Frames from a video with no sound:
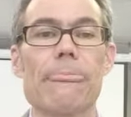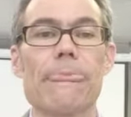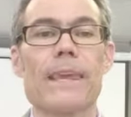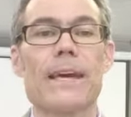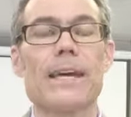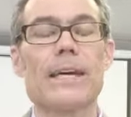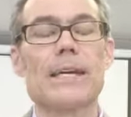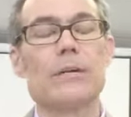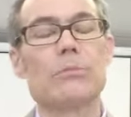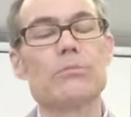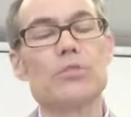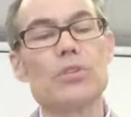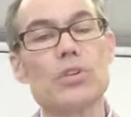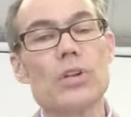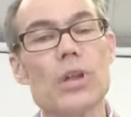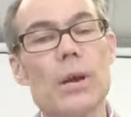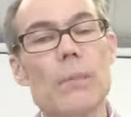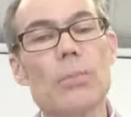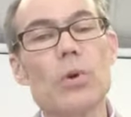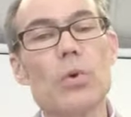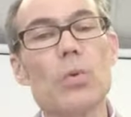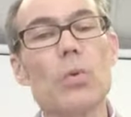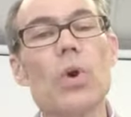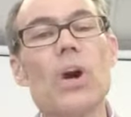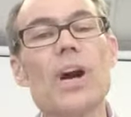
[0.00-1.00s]
So
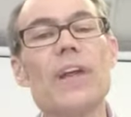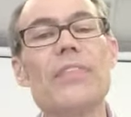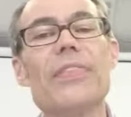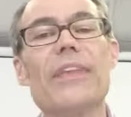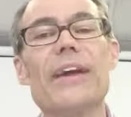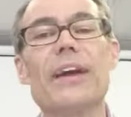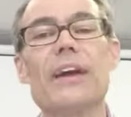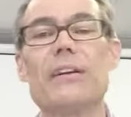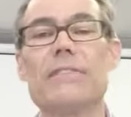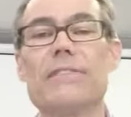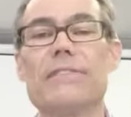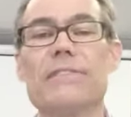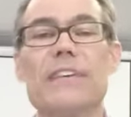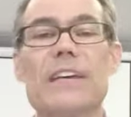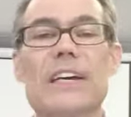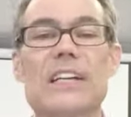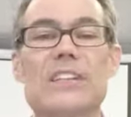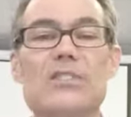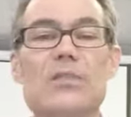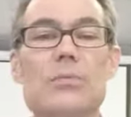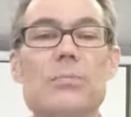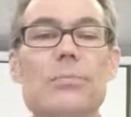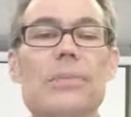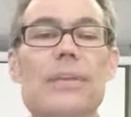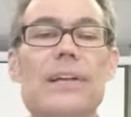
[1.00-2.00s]
number one there to fill
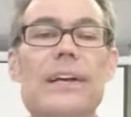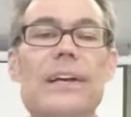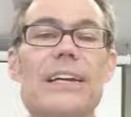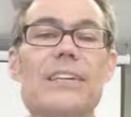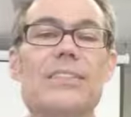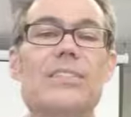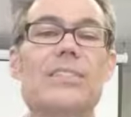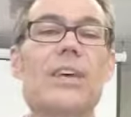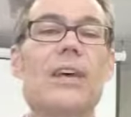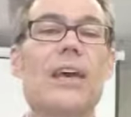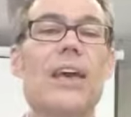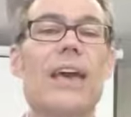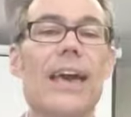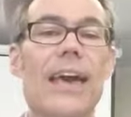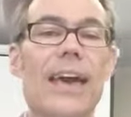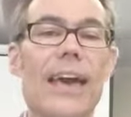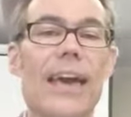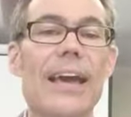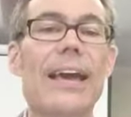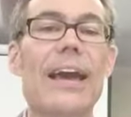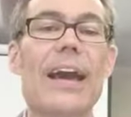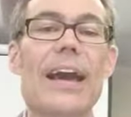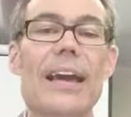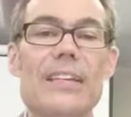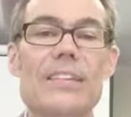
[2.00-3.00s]
out some blanks.
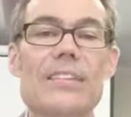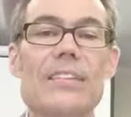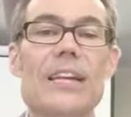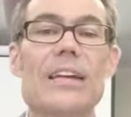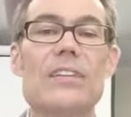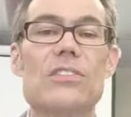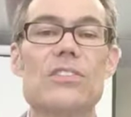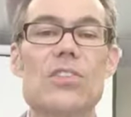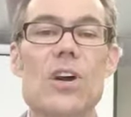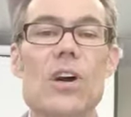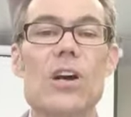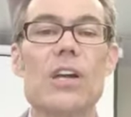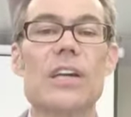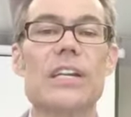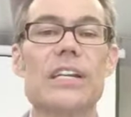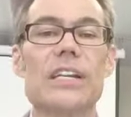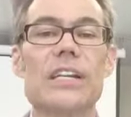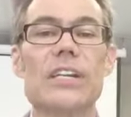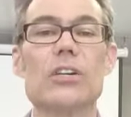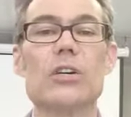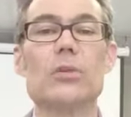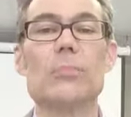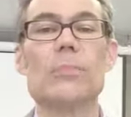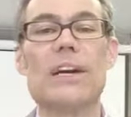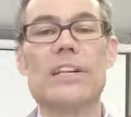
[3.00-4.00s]
Haggai is not talking
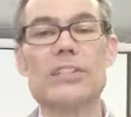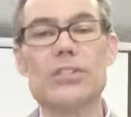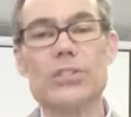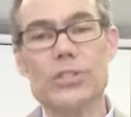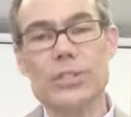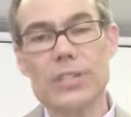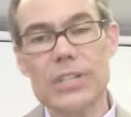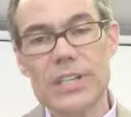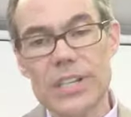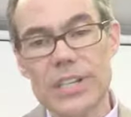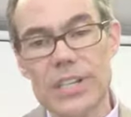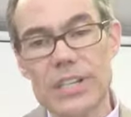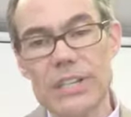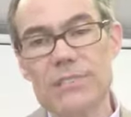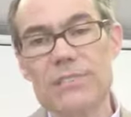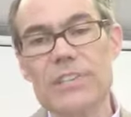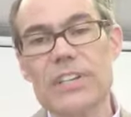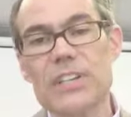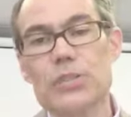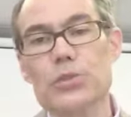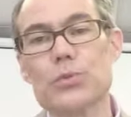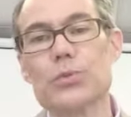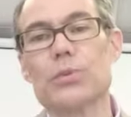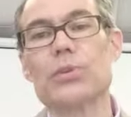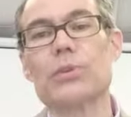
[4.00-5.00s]
here about your
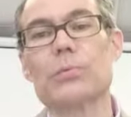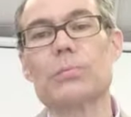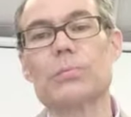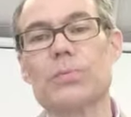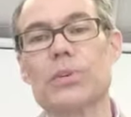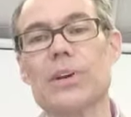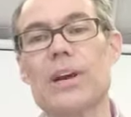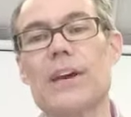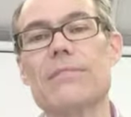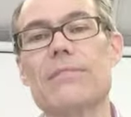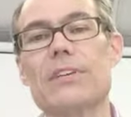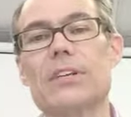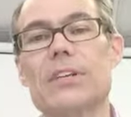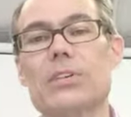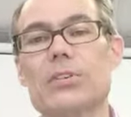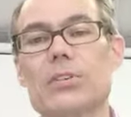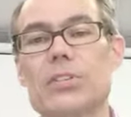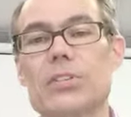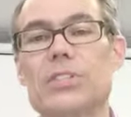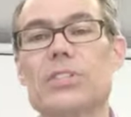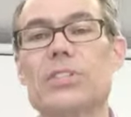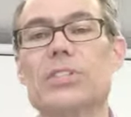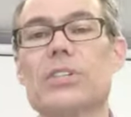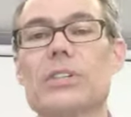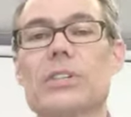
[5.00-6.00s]
individual private
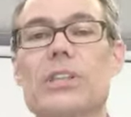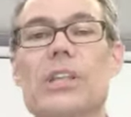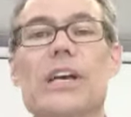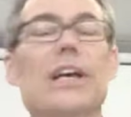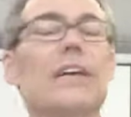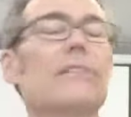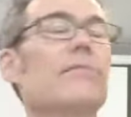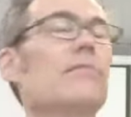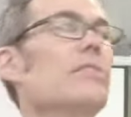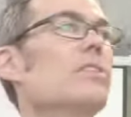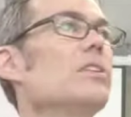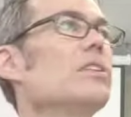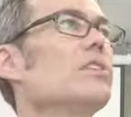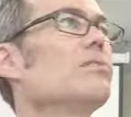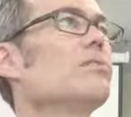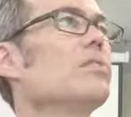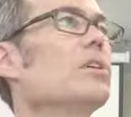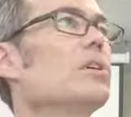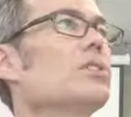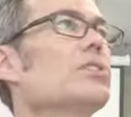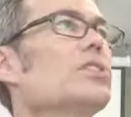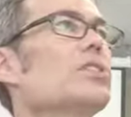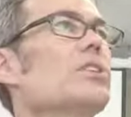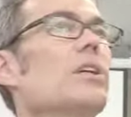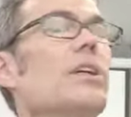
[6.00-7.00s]
Christian life and
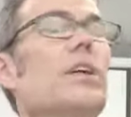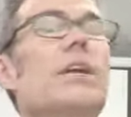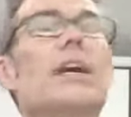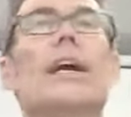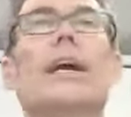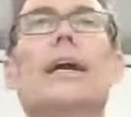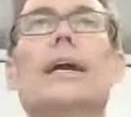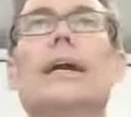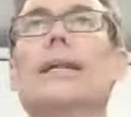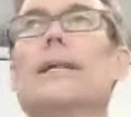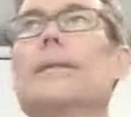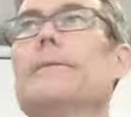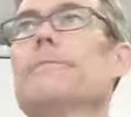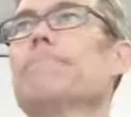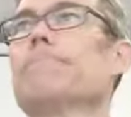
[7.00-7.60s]
devotion to God.